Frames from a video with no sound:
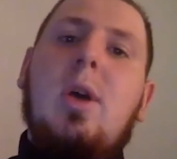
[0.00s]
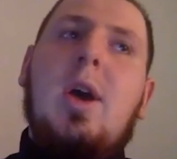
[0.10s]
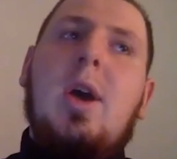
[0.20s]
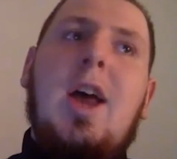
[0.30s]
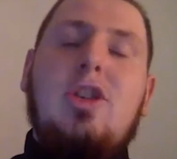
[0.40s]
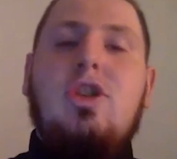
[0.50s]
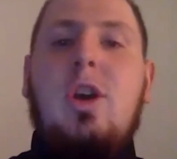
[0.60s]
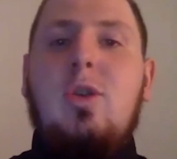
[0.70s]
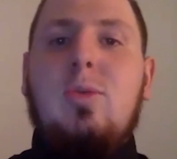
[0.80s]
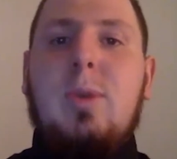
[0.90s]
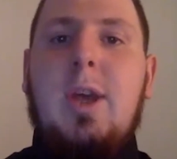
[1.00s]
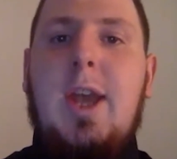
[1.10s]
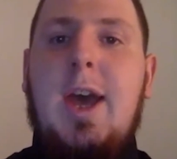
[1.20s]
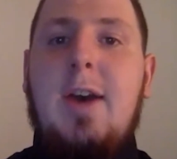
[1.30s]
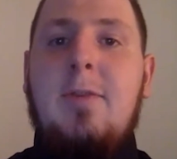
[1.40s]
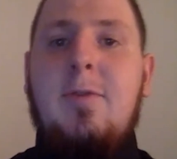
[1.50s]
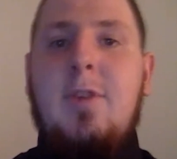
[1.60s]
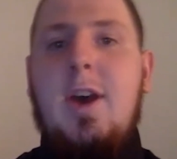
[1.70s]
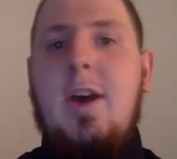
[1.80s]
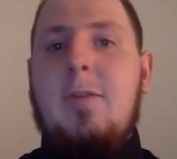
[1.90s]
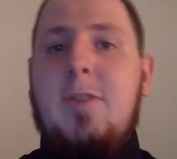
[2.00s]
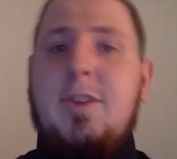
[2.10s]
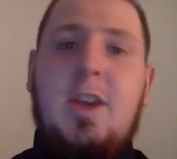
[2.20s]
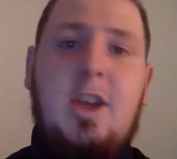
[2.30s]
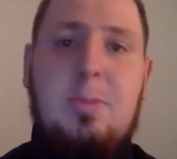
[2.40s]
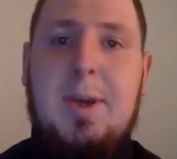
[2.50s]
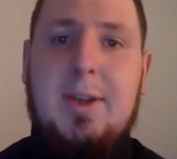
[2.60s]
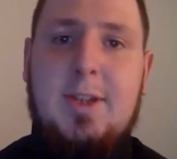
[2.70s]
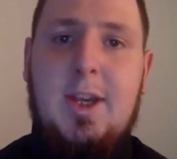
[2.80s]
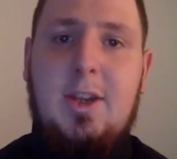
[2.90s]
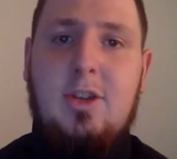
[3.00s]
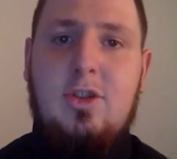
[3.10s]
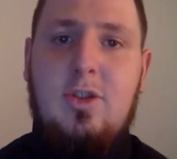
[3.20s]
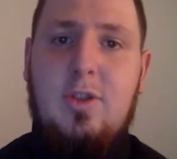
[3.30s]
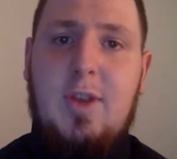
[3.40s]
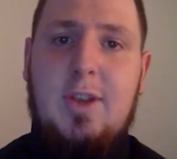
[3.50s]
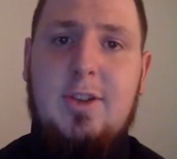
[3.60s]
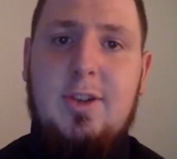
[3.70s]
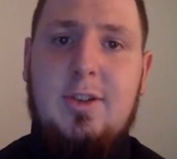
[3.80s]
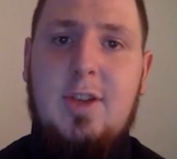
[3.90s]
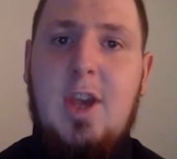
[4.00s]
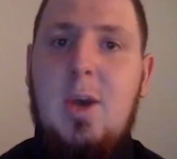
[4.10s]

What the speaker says: at the shows, we're going to have physios backstage for the wrestlers.